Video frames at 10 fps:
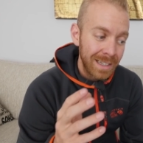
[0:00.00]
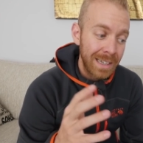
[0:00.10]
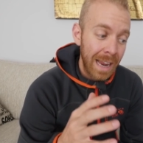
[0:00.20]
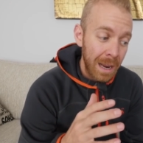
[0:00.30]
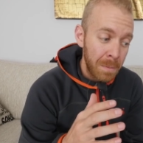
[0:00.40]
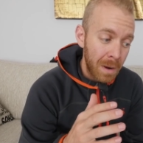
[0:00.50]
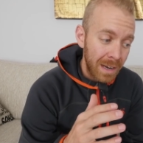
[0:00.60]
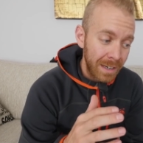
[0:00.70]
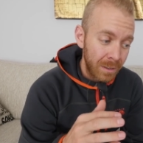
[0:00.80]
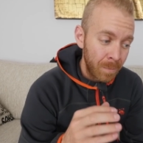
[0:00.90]
ten
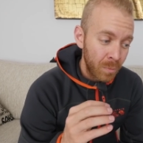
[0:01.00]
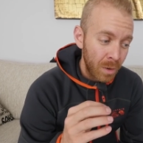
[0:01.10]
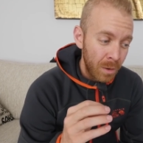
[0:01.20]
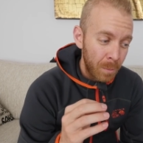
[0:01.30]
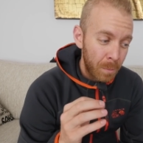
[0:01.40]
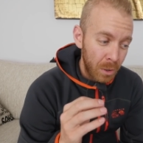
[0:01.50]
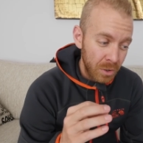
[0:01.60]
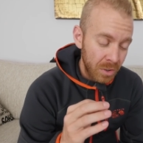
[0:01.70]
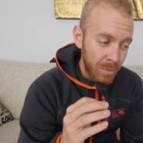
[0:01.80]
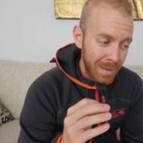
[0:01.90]
mile
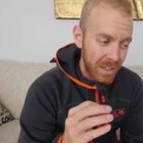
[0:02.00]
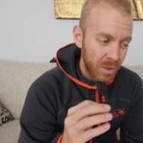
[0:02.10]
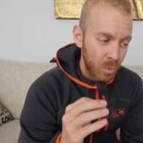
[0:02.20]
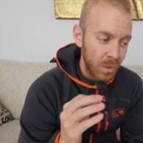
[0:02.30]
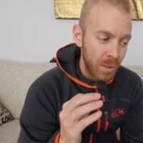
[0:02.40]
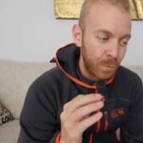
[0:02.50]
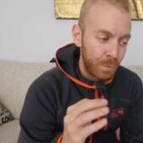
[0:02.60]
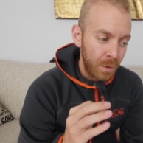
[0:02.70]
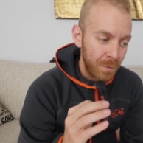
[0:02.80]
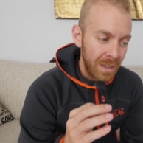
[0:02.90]
personal best was
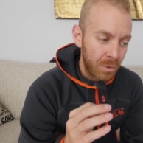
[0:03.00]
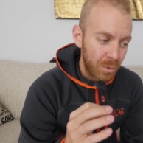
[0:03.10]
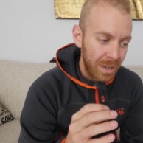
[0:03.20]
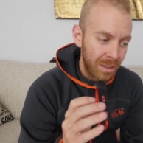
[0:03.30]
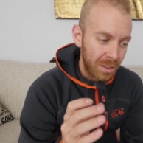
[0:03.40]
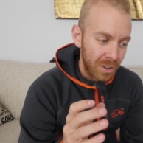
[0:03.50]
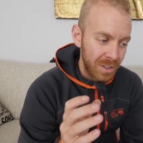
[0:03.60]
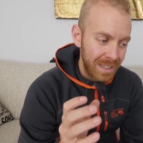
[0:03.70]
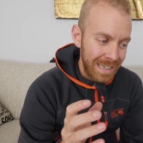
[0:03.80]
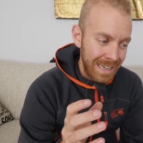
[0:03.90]
fifty-three
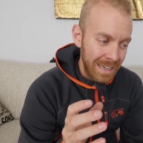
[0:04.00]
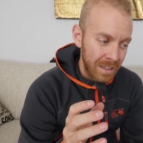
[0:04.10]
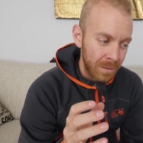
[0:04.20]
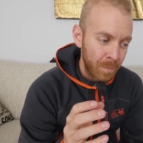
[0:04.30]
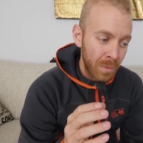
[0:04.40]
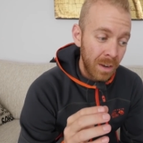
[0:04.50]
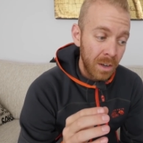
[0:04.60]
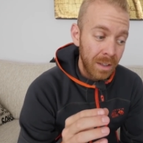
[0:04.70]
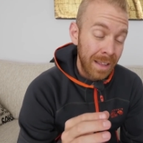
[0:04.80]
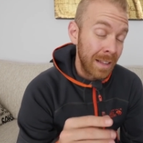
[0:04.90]
thirteen,
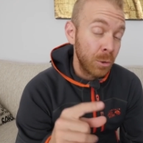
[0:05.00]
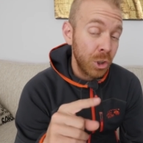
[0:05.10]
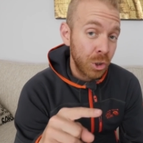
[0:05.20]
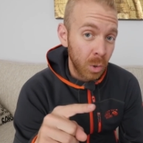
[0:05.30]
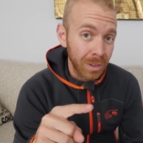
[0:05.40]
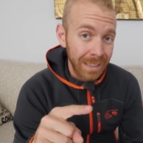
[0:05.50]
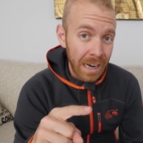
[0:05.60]
and that was shortly